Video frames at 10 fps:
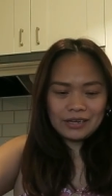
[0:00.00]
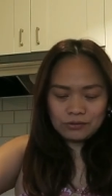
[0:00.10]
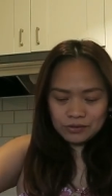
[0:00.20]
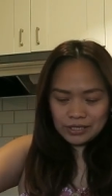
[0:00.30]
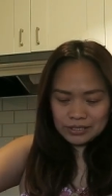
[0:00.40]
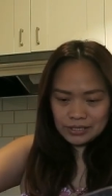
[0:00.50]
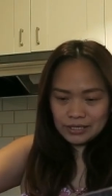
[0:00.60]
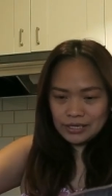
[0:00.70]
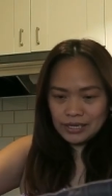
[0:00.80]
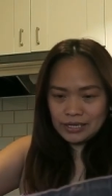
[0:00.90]
anong size na
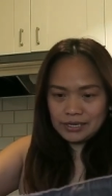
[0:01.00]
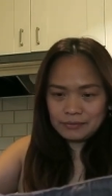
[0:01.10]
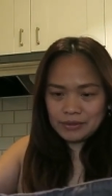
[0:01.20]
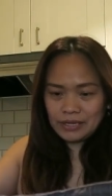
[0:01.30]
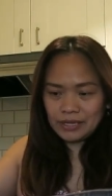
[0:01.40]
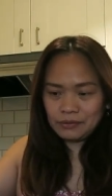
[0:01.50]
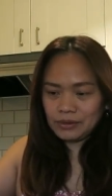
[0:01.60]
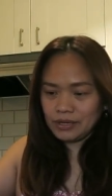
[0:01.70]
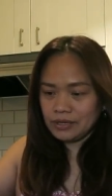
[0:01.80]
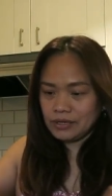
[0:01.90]
kalagay. But
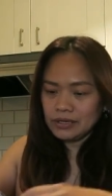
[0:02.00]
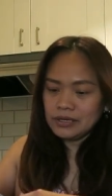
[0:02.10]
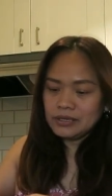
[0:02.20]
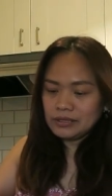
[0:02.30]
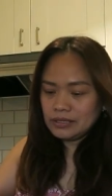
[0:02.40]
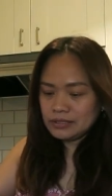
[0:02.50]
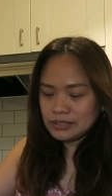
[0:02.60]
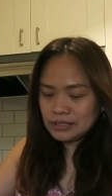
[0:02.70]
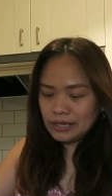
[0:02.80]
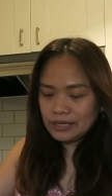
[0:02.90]
anyway, this
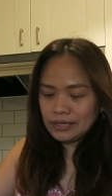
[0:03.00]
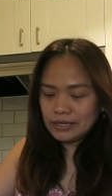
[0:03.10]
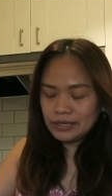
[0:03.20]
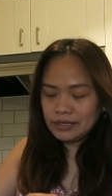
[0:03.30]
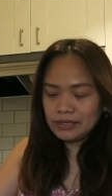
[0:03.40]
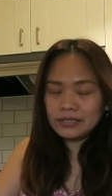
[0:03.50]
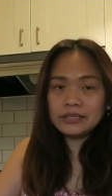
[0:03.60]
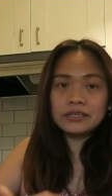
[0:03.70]
is like a